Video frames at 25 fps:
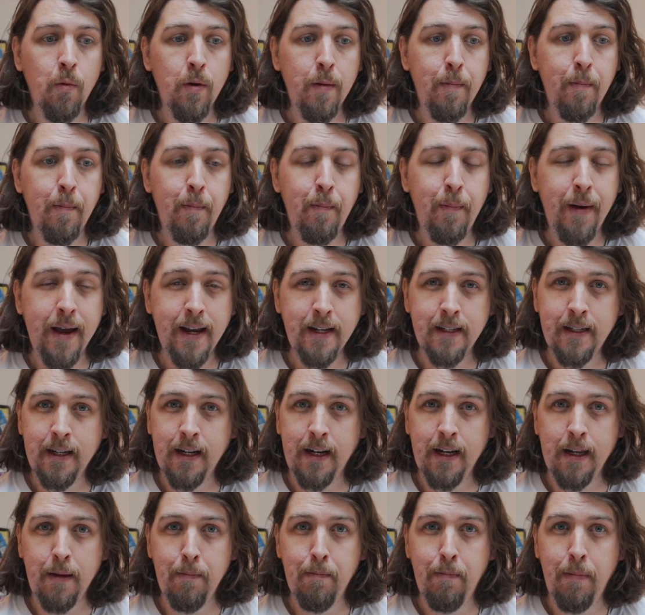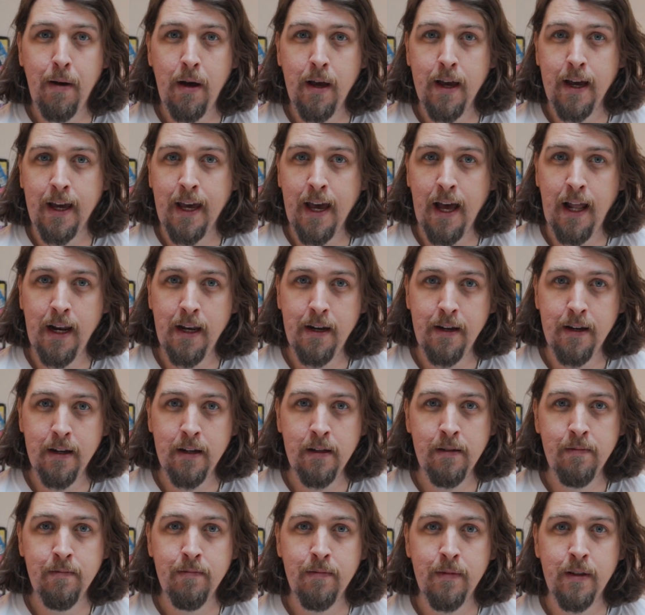We basically buy a
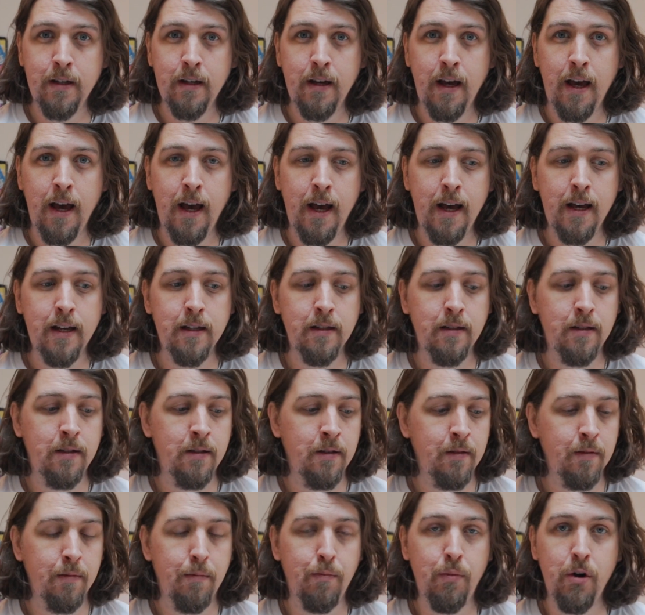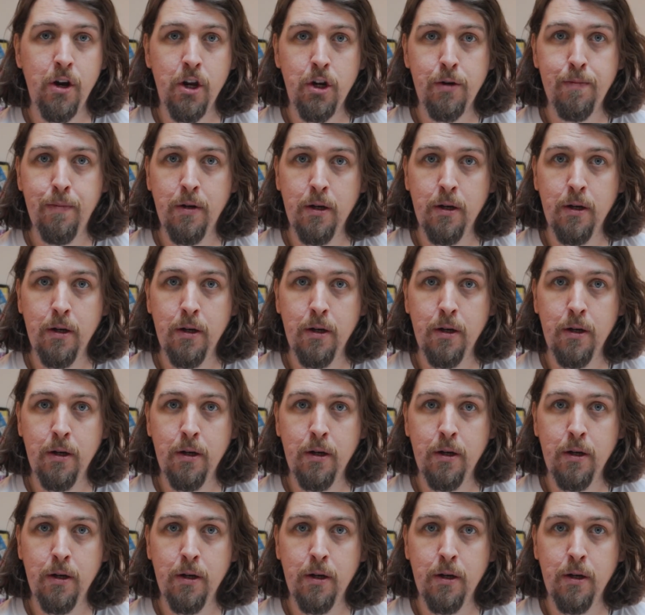calendar that has British